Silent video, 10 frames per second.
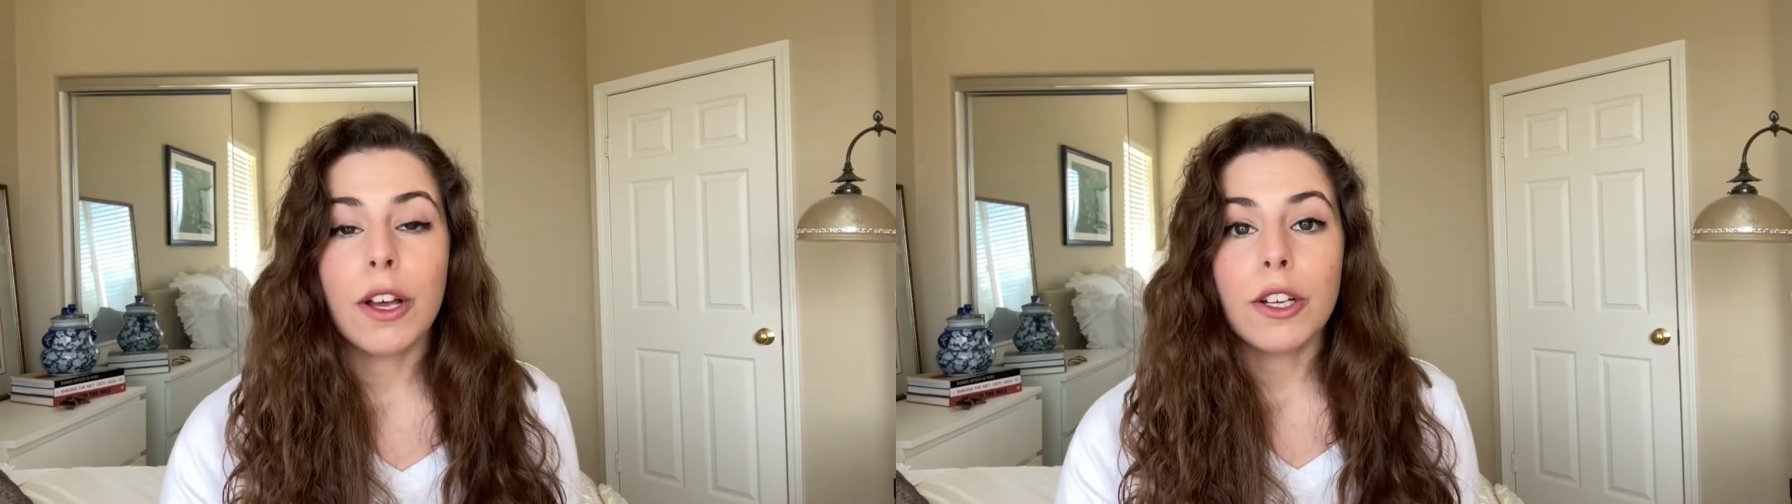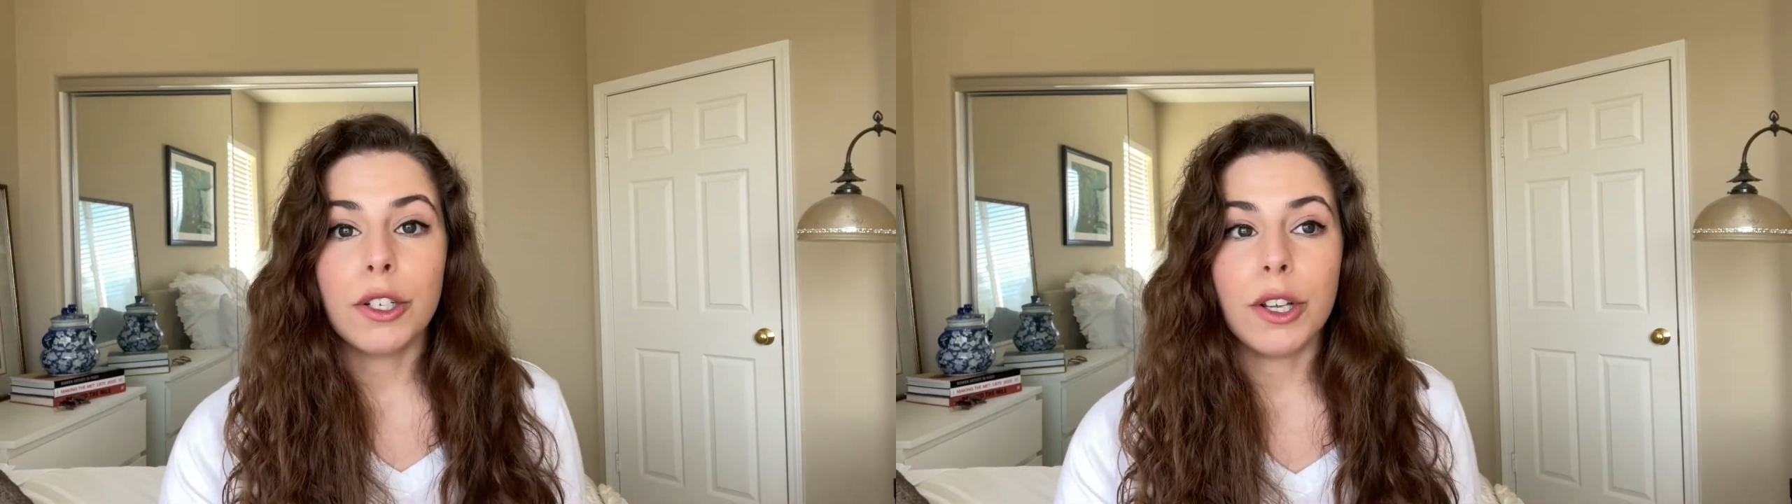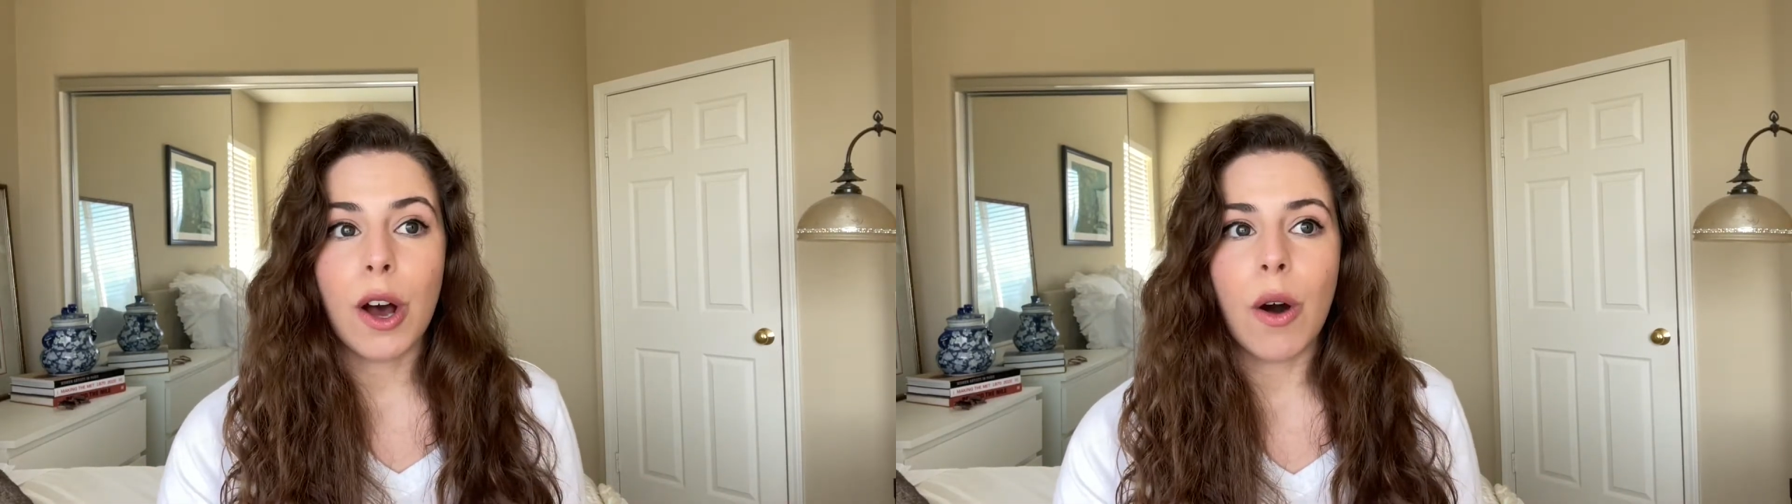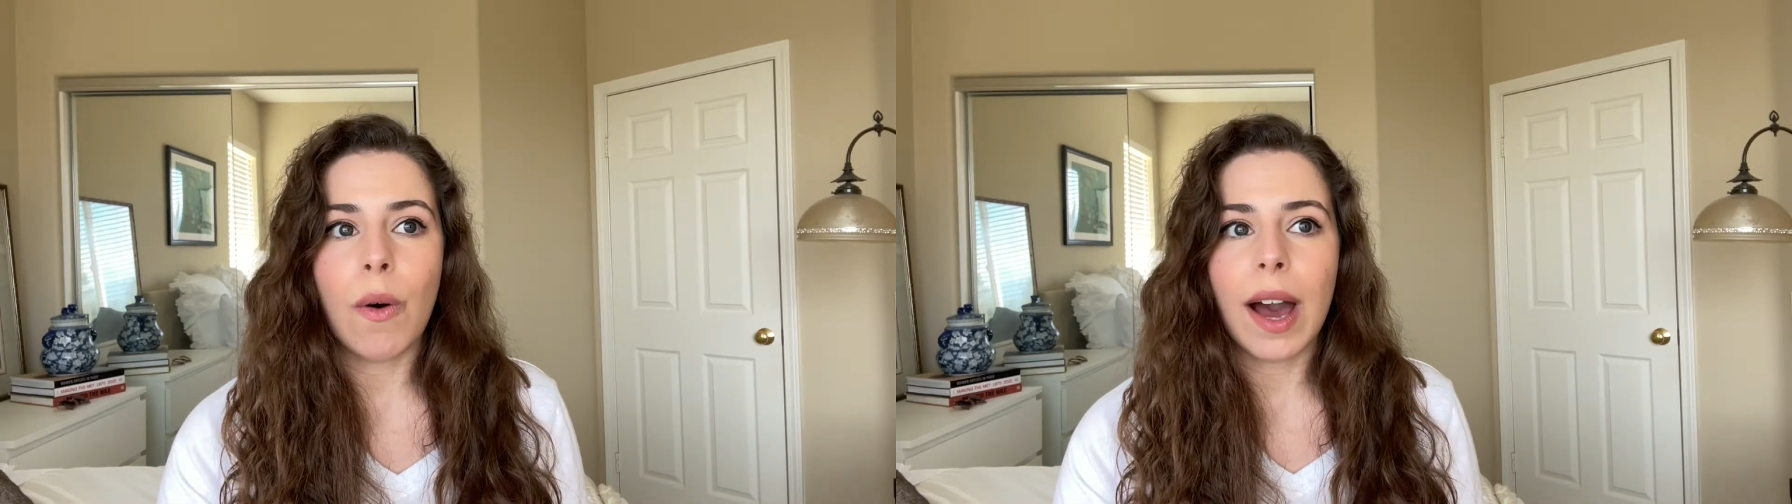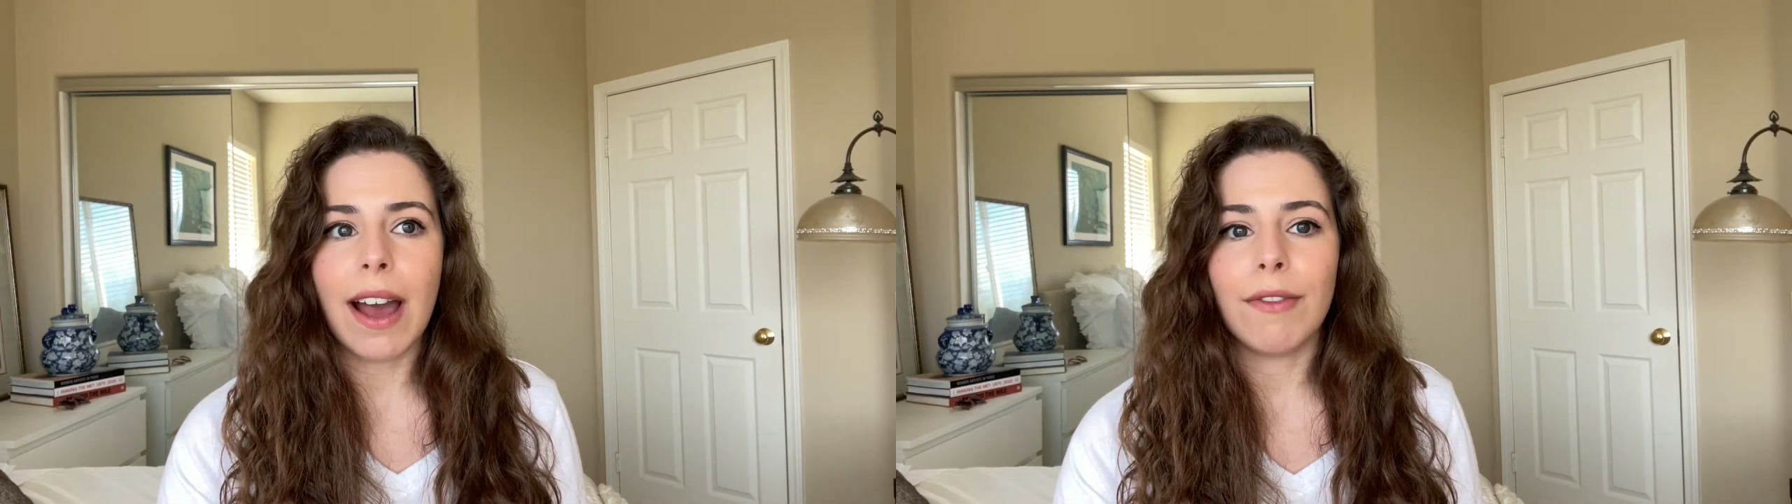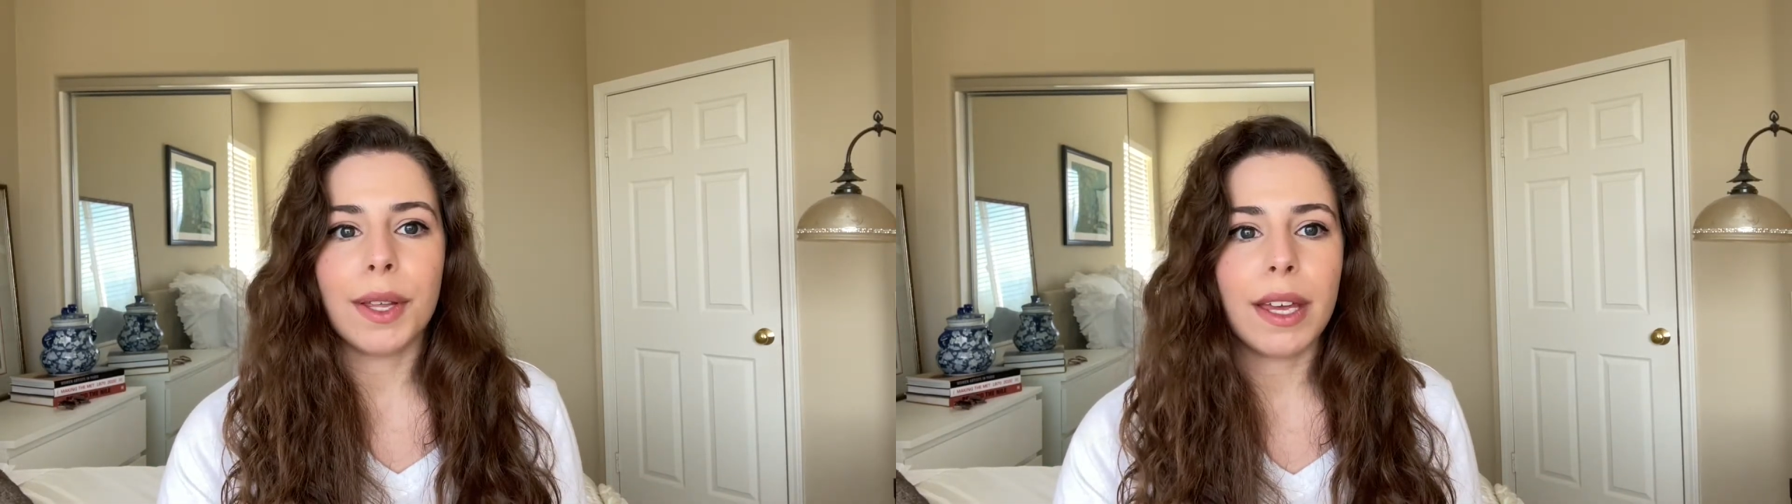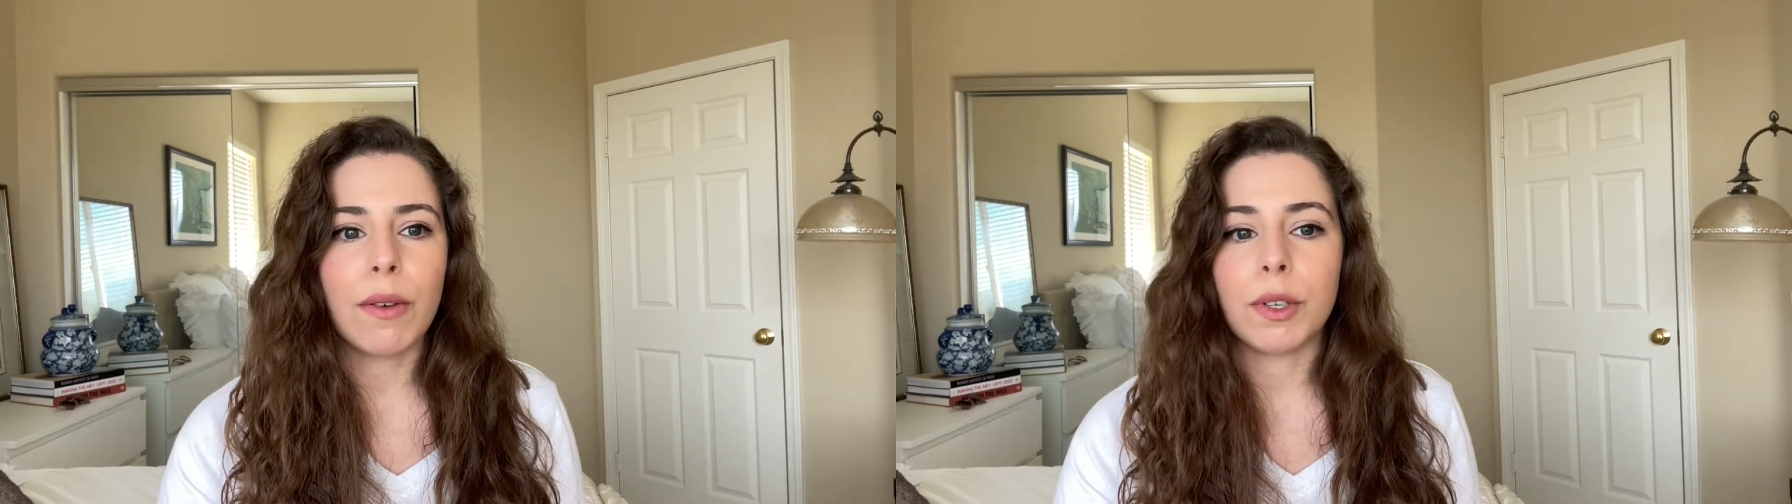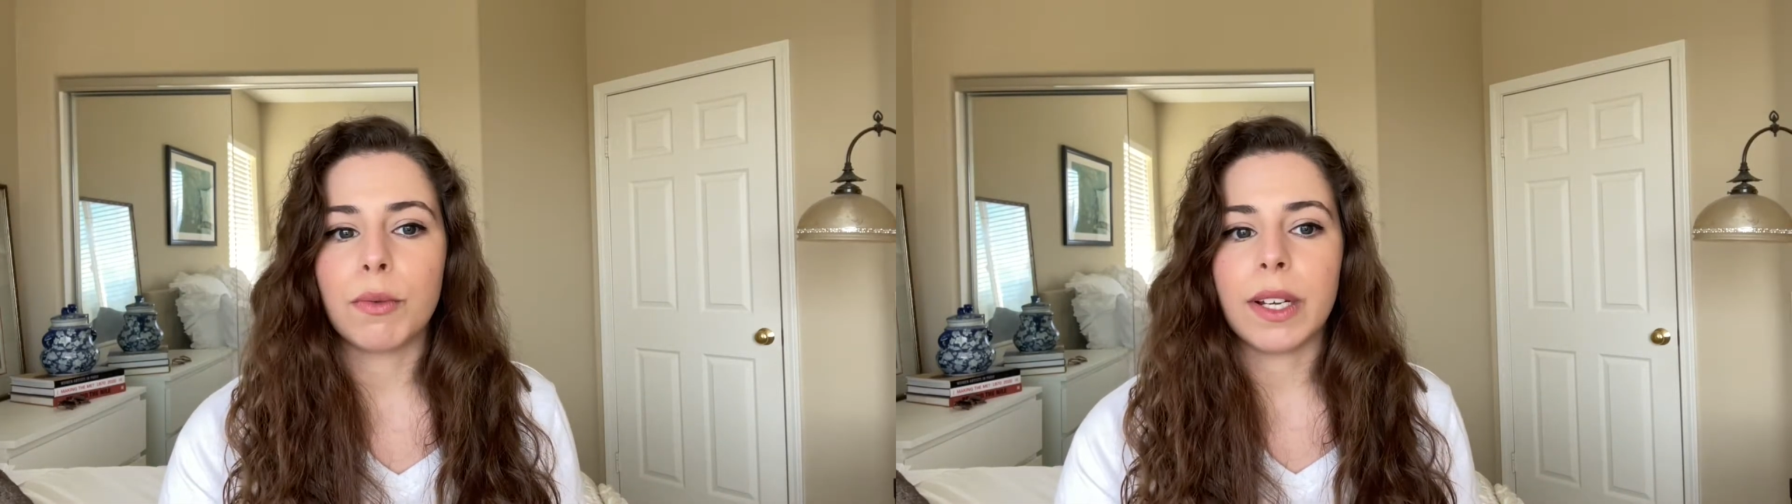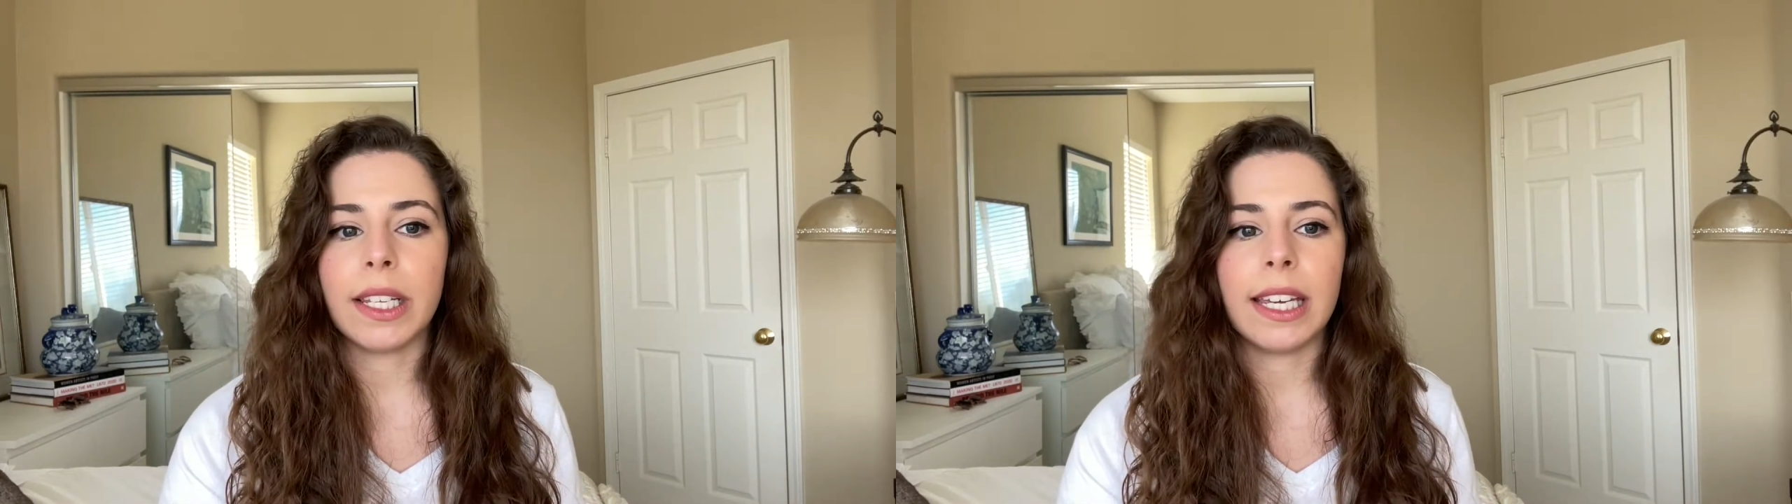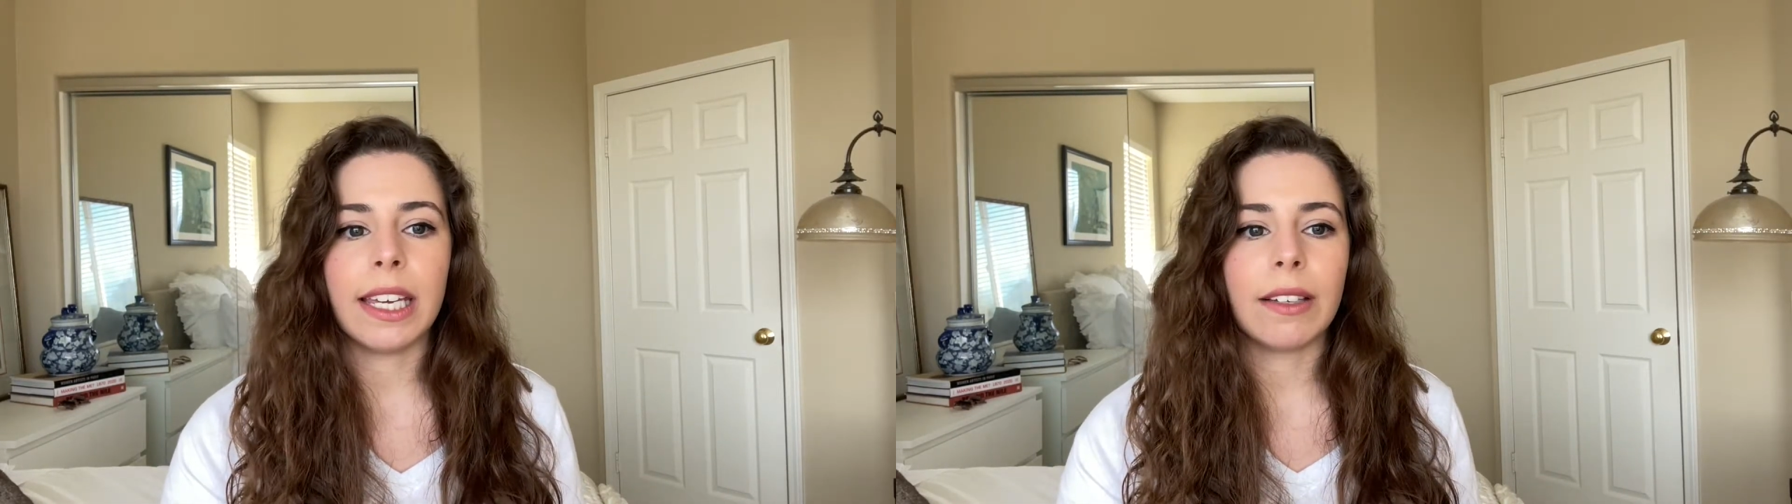So everything was
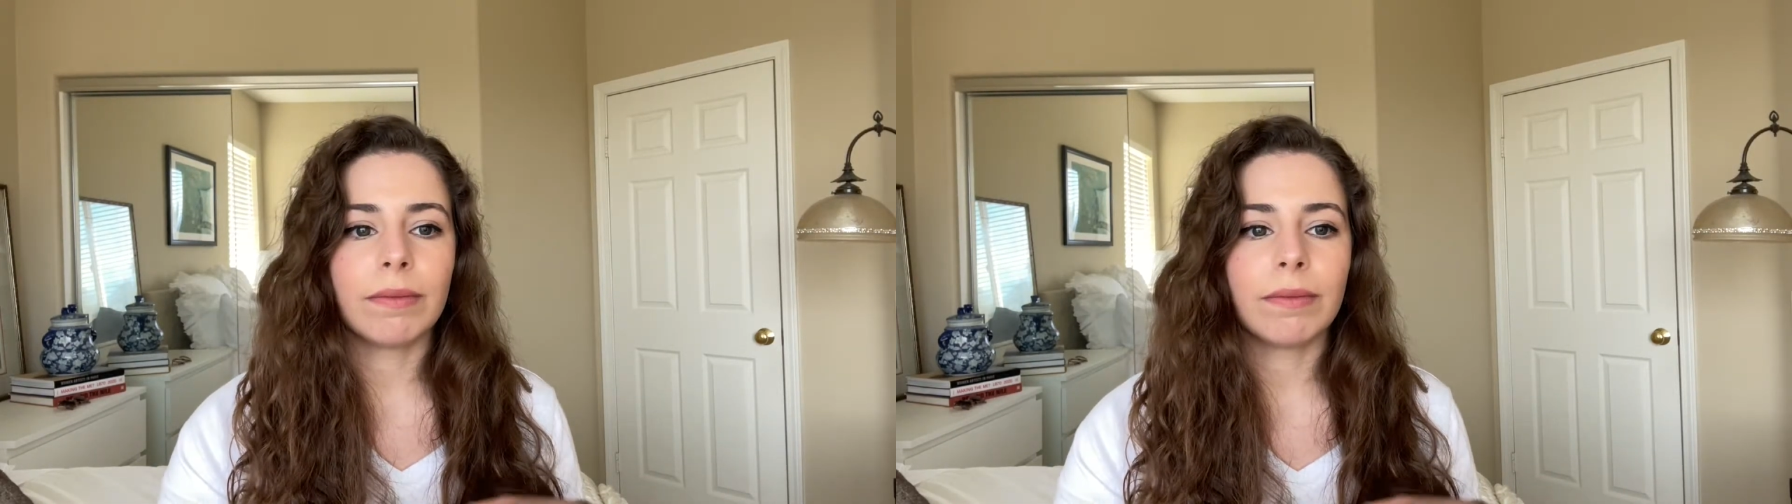really